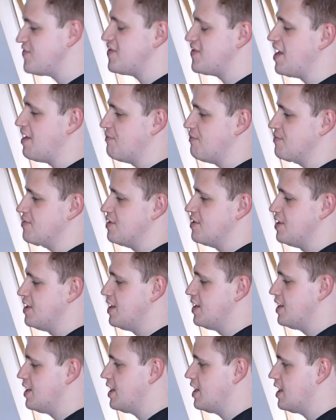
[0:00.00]
sound
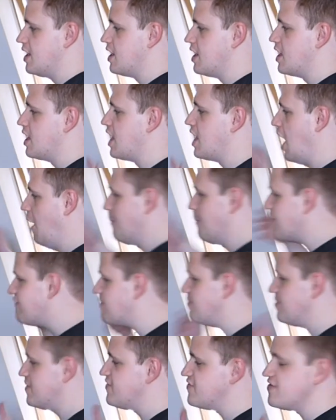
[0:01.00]
coming
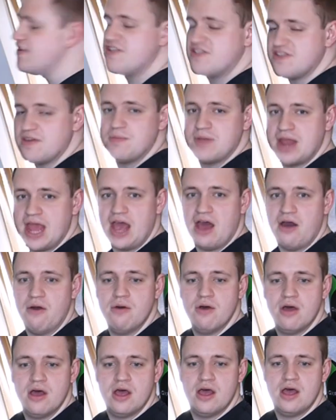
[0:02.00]
from this system now,